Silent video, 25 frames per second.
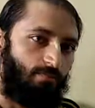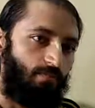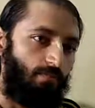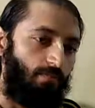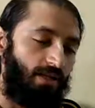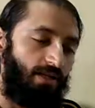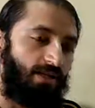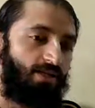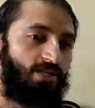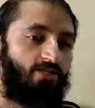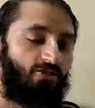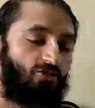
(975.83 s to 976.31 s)

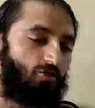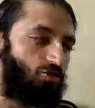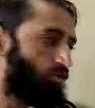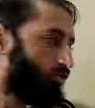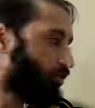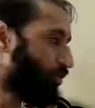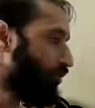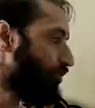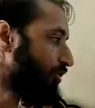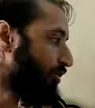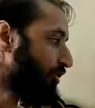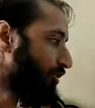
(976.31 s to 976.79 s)
Please
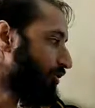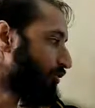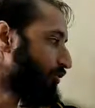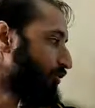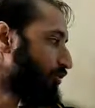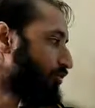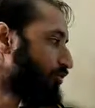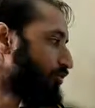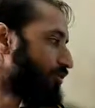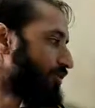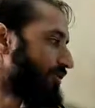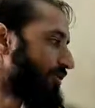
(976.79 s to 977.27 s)
don't
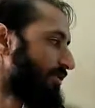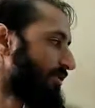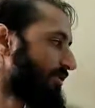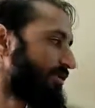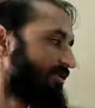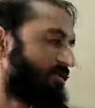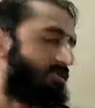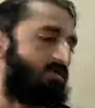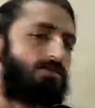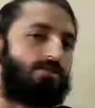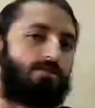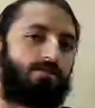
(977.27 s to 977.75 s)
use
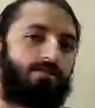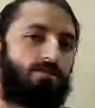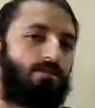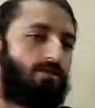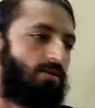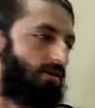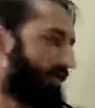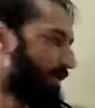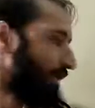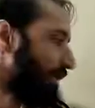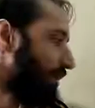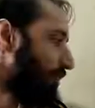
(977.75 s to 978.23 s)
this
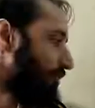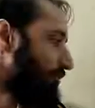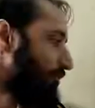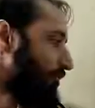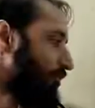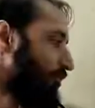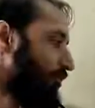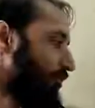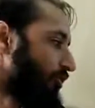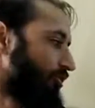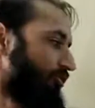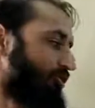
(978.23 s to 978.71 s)

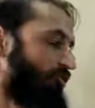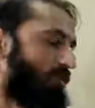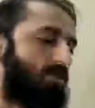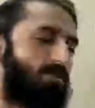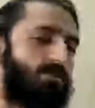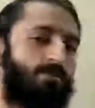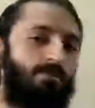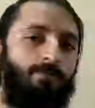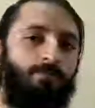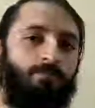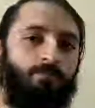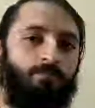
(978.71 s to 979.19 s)

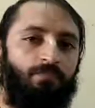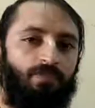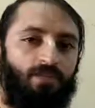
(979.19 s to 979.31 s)
terminologies.